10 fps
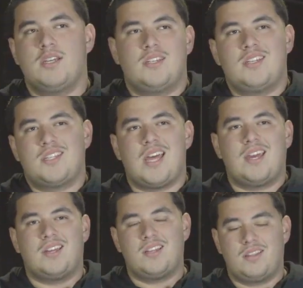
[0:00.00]
just
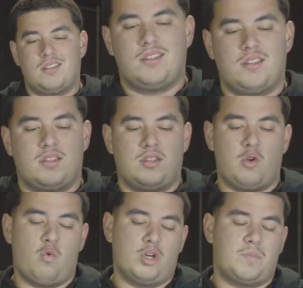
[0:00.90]
like
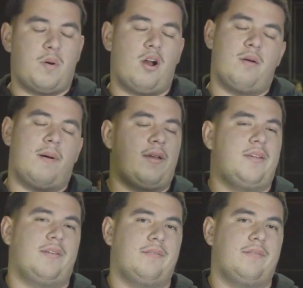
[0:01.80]
the worst part about it.